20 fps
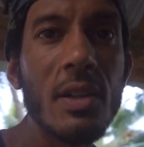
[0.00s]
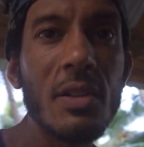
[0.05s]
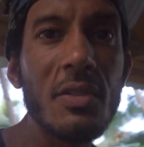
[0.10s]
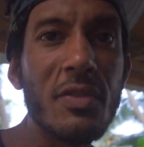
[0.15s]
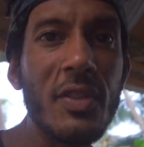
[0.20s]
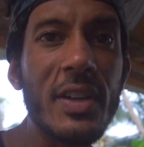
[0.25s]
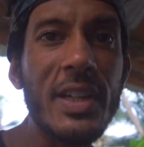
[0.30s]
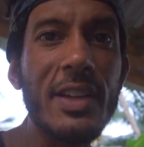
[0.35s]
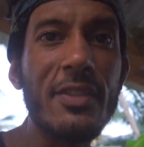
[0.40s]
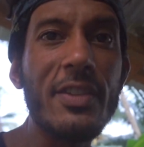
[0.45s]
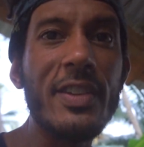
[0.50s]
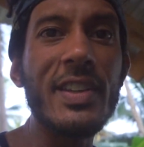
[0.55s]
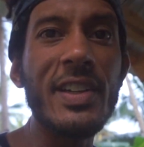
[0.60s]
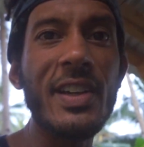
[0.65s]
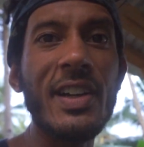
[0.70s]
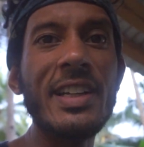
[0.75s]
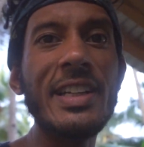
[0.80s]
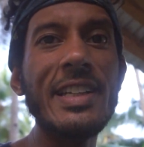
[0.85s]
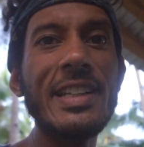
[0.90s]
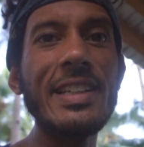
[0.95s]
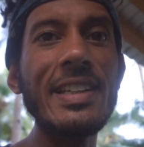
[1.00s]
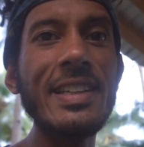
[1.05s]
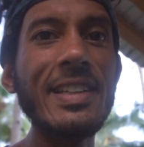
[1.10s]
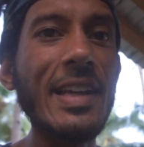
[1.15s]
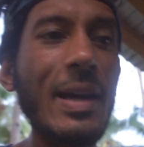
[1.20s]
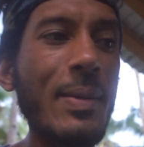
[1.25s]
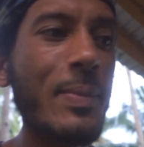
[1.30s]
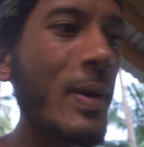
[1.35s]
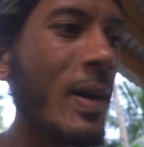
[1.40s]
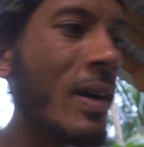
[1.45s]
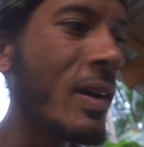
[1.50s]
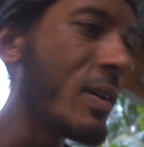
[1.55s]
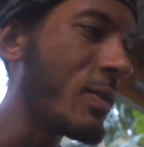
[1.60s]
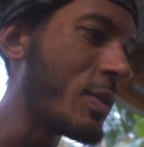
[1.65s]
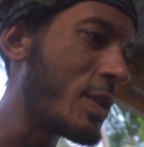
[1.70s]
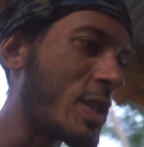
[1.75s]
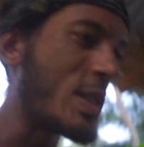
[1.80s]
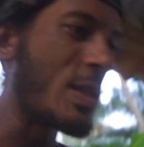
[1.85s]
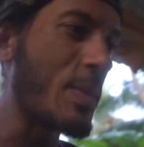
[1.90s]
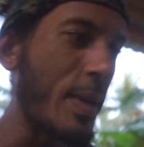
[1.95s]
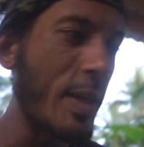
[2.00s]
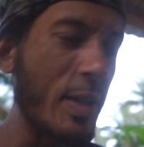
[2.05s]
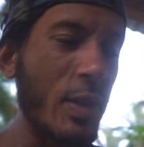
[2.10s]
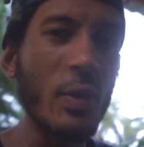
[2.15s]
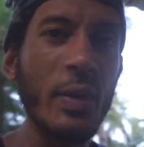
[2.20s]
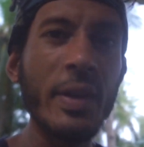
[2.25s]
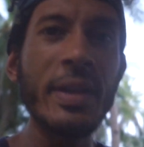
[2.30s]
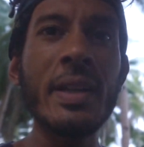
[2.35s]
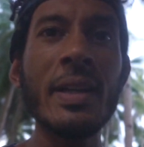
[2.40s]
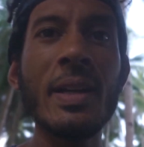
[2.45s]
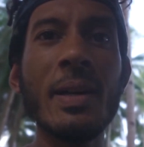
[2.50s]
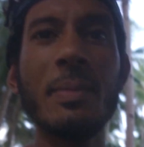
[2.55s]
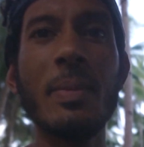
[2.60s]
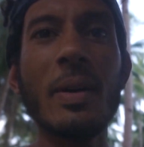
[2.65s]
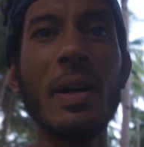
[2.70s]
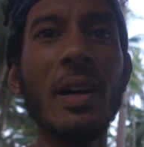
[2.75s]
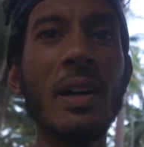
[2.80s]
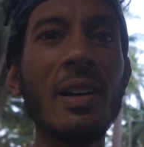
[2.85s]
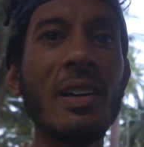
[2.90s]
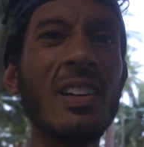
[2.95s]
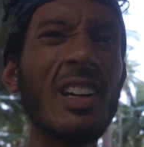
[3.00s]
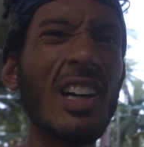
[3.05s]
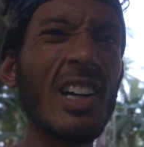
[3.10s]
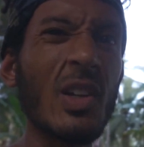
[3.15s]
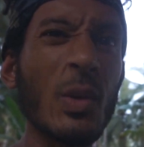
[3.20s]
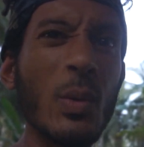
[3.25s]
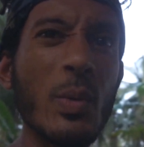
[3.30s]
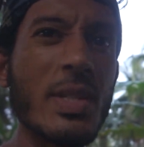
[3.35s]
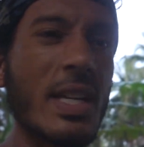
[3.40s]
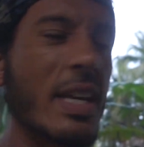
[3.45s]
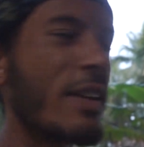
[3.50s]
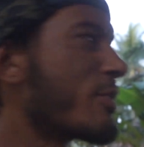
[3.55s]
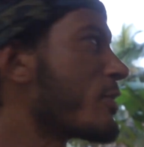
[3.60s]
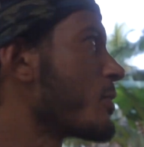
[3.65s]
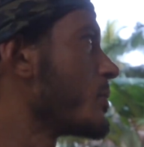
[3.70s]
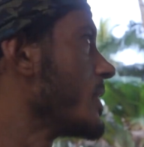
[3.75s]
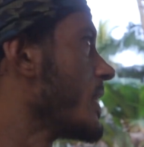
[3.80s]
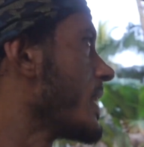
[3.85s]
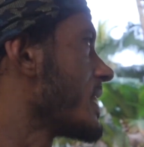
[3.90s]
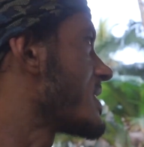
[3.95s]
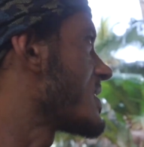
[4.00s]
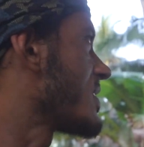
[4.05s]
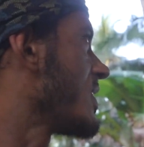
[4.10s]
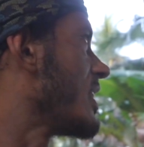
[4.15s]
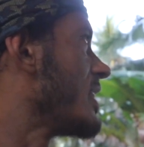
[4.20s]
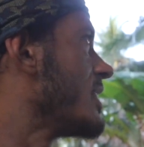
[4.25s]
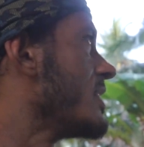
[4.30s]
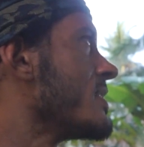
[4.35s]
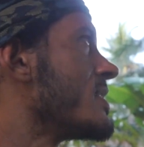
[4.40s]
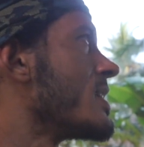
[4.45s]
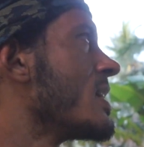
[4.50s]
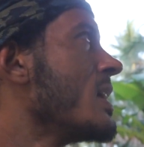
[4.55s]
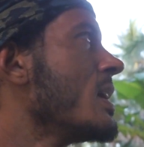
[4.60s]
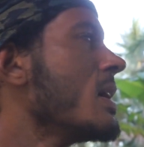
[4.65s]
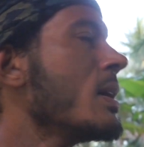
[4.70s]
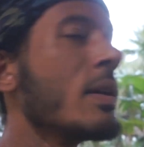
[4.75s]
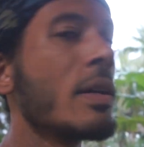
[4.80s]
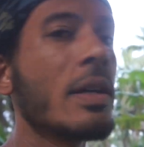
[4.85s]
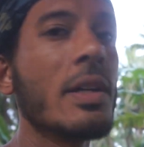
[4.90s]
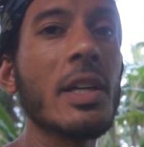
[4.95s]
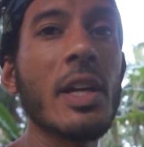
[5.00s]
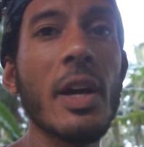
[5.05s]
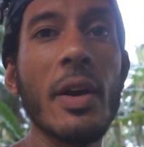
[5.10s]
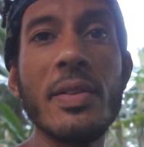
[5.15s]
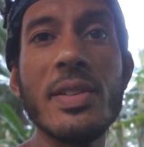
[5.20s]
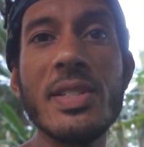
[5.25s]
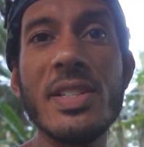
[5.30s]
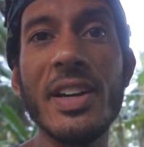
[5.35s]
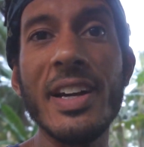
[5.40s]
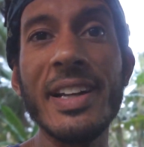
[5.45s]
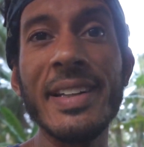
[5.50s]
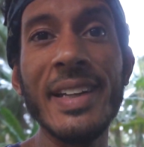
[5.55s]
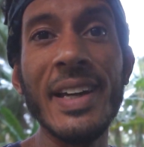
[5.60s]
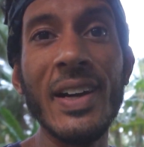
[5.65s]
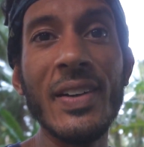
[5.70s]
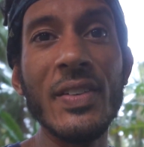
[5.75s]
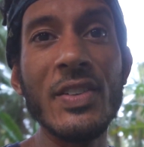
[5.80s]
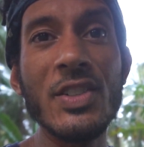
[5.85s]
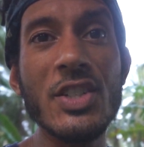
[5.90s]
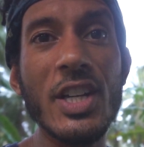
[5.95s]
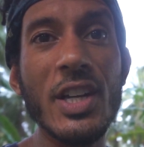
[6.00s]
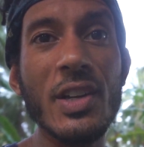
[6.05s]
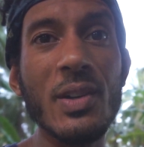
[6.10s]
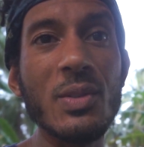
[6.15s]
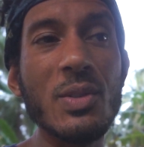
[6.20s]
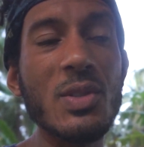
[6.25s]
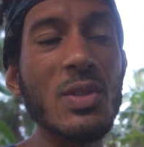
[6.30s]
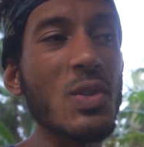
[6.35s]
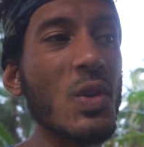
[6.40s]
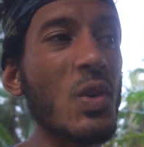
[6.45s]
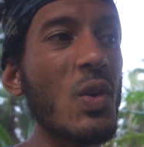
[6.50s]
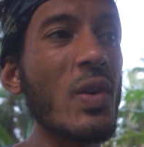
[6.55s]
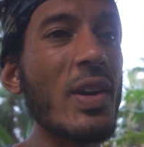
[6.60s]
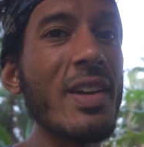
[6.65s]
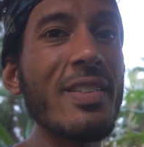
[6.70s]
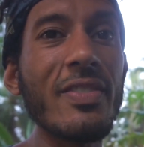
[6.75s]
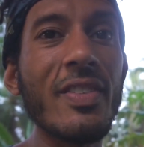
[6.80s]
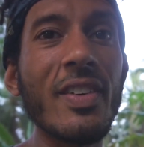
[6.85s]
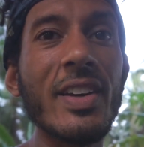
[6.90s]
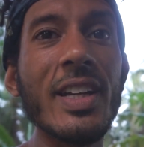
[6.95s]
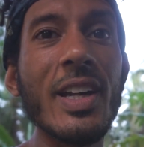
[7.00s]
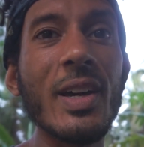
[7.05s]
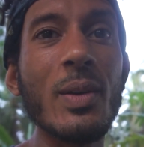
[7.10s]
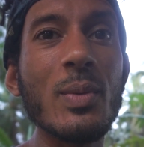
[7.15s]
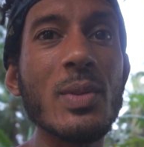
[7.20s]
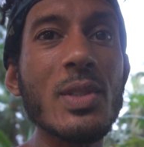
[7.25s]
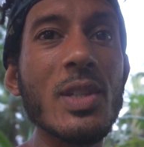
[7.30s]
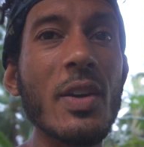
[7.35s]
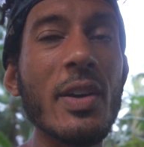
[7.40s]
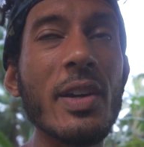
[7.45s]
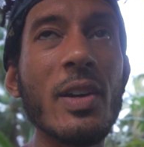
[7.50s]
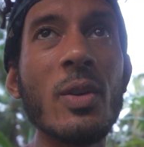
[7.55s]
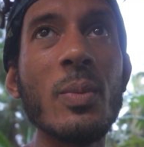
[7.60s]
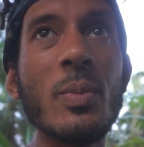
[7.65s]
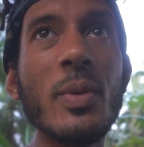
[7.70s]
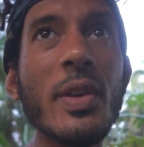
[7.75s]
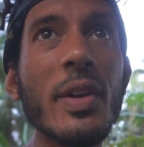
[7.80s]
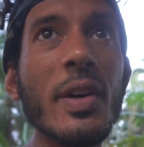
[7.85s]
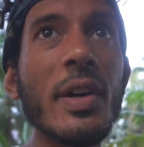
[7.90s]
couldn't find everything I needed in Dapa, which is a bit annoying, but I can always get it from the next island. Gonna go inside now and check on Story, find out what's going on with